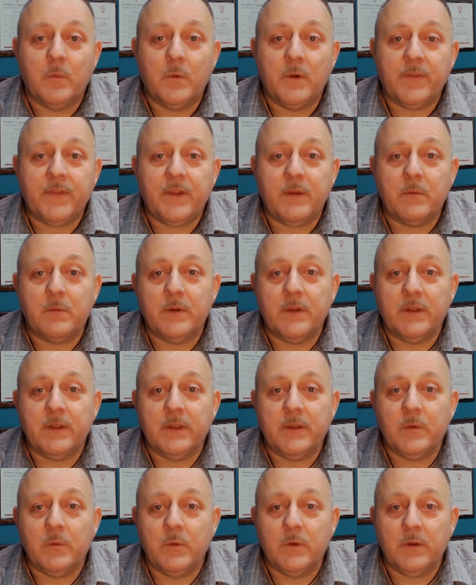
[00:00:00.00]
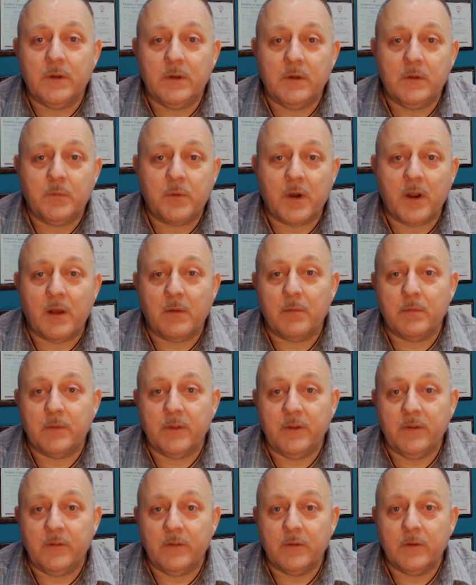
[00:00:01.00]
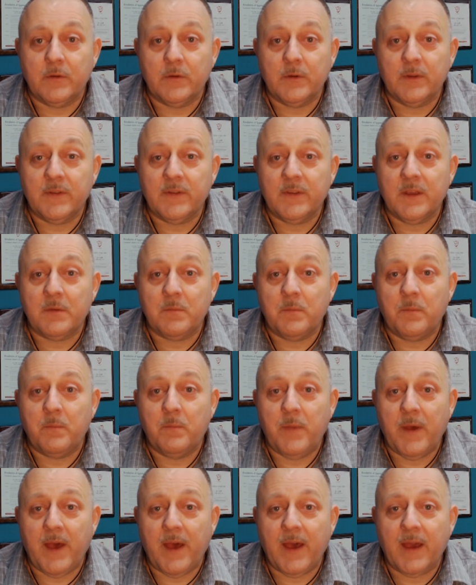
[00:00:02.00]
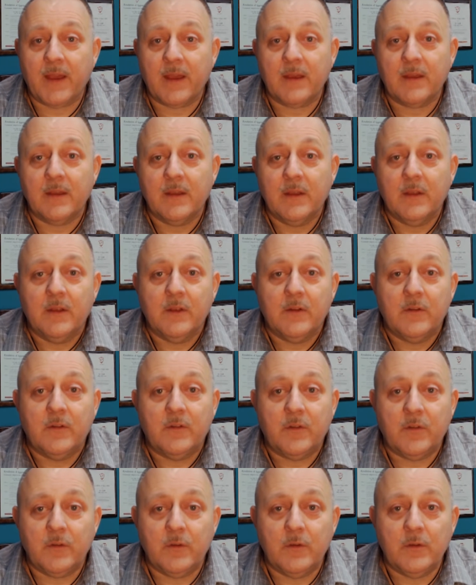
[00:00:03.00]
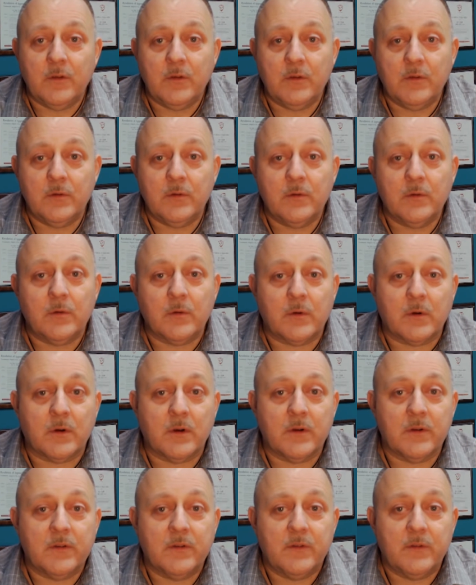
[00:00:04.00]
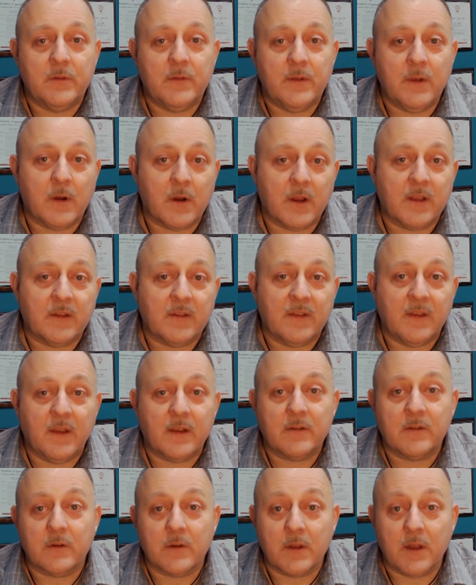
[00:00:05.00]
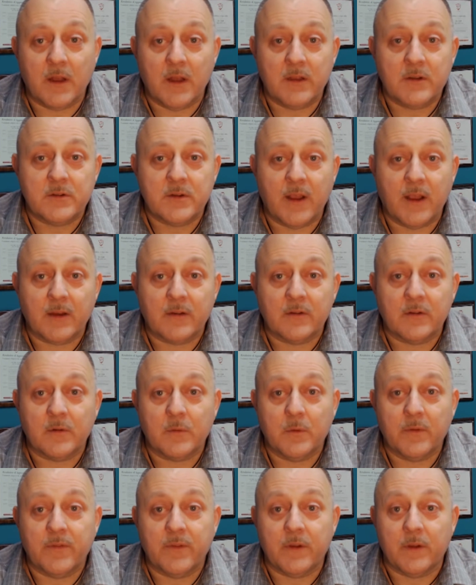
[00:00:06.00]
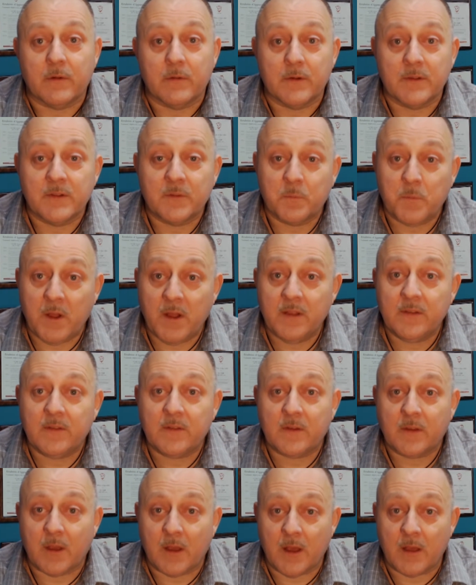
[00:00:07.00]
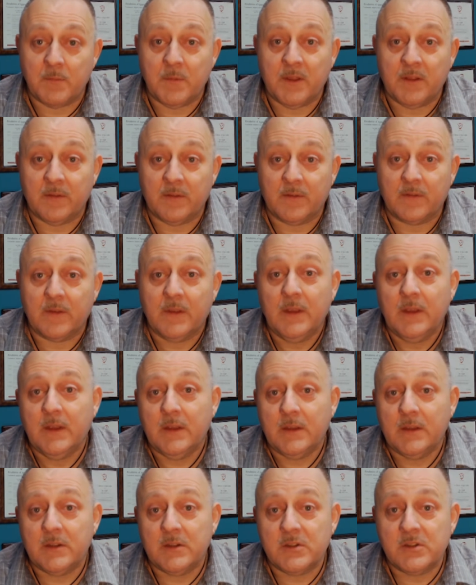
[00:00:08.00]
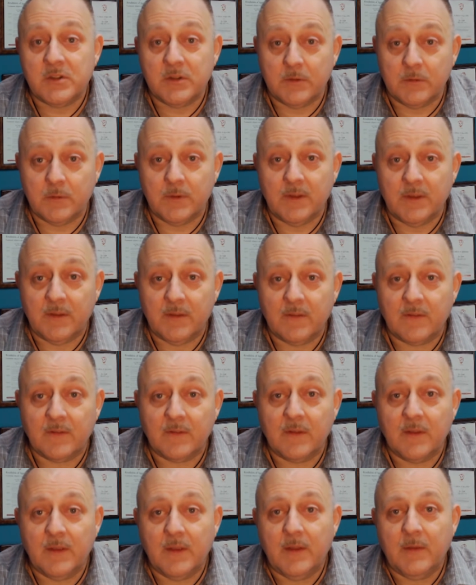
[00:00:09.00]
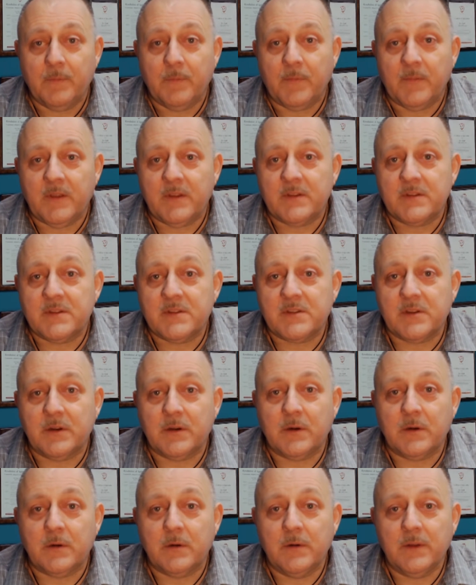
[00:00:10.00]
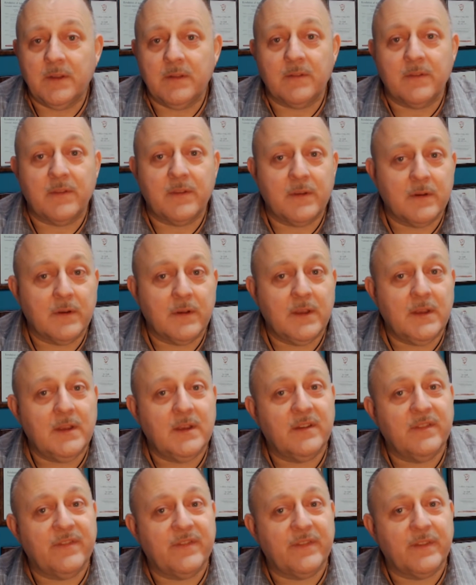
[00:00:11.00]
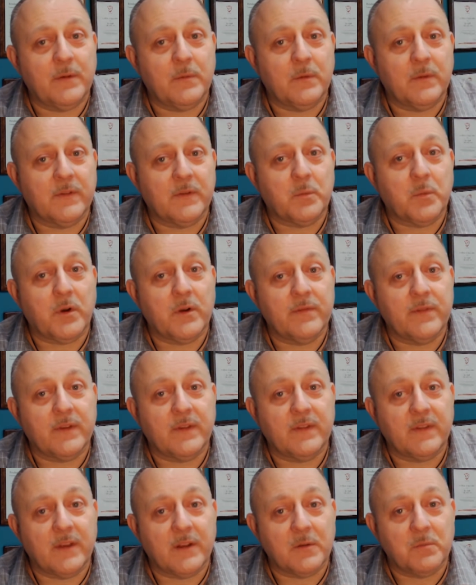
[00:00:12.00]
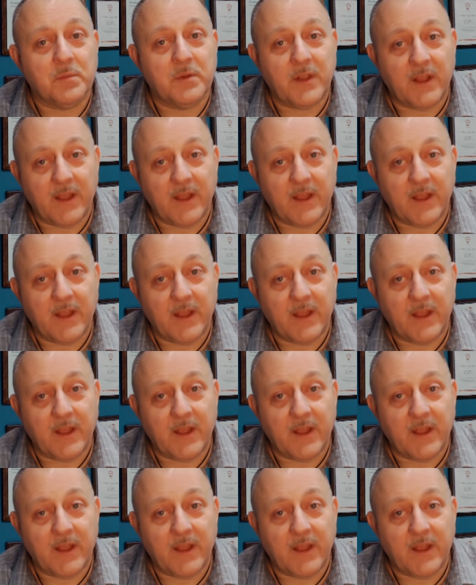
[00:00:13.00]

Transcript: what they really will probably do is get back to you or to the architect or contractor with a response to comments in 2 weeks. And so in theory, if it was a perfect set of